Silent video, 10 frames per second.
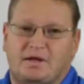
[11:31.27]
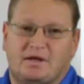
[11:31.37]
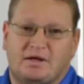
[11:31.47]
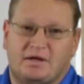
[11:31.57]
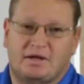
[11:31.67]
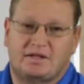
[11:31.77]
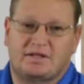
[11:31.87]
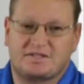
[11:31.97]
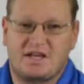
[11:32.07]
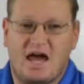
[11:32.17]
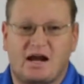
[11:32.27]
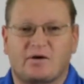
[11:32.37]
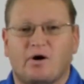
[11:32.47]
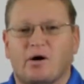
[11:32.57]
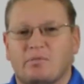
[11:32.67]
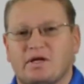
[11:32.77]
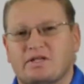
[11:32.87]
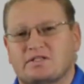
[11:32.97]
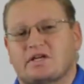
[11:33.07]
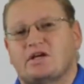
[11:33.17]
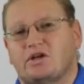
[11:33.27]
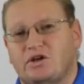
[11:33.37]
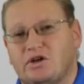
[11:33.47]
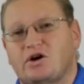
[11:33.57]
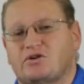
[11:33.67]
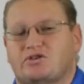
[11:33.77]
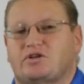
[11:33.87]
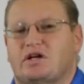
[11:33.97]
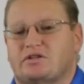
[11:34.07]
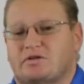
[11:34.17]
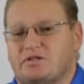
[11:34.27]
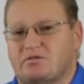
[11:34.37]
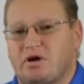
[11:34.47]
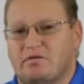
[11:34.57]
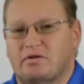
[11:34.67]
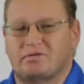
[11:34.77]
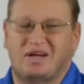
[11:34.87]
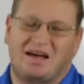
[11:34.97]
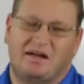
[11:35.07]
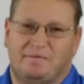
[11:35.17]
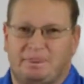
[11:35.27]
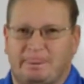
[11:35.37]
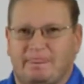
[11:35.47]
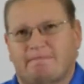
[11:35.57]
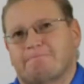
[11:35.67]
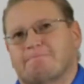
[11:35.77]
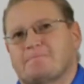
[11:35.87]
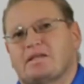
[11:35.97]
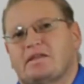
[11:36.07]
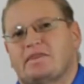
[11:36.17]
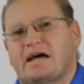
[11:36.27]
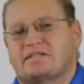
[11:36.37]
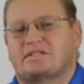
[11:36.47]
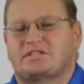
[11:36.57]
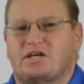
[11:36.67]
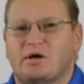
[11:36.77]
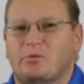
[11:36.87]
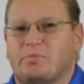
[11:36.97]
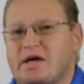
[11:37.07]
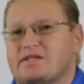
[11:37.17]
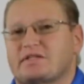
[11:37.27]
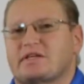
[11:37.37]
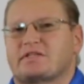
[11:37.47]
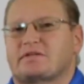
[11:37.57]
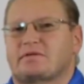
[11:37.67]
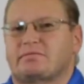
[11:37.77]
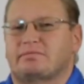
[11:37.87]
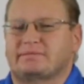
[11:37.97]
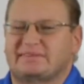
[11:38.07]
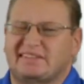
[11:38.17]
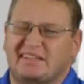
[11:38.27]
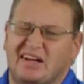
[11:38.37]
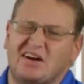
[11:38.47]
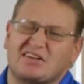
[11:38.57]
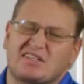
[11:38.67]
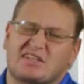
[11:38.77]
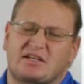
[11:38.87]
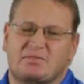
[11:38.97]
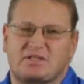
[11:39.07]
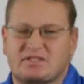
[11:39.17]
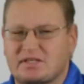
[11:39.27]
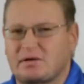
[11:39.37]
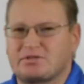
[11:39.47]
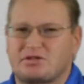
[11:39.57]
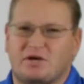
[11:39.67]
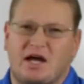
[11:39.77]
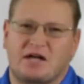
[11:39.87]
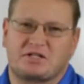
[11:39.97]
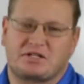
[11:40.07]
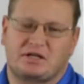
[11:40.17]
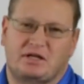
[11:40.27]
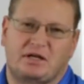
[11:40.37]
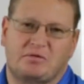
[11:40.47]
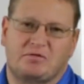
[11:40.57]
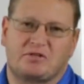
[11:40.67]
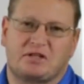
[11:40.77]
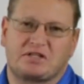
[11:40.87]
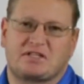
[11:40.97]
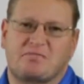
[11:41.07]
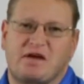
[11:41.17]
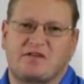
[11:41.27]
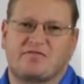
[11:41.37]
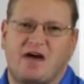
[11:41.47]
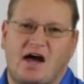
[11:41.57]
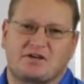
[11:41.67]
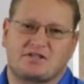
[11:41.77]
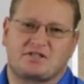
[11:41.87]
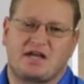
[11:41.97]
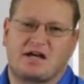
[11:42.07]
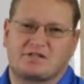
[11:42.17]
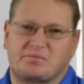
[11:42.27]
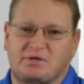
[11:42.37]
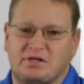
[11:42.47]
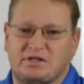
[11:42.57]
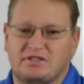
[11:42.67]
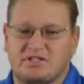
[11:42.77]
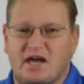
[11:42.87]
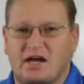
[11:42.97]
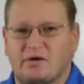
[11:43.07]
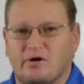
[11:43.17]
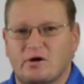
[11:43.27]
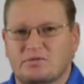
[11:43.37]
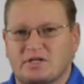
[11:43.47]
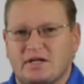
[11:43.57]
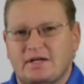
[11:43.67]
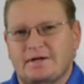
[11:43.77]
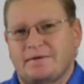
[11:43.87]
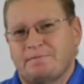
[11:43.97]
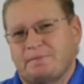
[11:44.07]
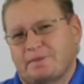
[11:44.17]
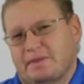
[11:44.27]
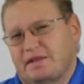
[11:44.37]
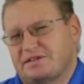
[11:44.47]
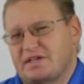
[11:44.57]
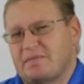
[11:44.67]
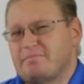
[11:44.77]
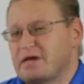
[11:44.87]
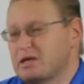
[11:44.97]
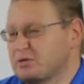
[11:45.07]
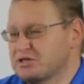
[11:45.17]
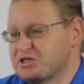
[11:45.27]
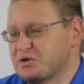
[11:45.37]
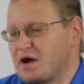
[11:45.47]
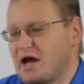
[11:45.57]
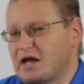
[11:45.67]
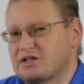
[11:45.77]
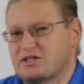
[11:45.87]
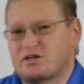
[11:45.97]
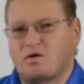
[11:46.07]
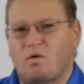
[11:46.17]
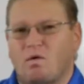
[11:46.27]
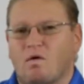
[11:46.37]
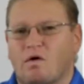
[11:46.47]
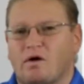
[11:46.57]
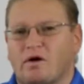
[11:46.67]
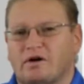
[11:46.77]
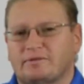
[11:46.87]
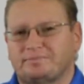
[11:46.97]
Okay? The static rope means no stretch whatsoever. Well, that's the general basics. There's going to be some stretch. If you look at some manufacturers, they actually put in their static ropes and they say minimal stretch or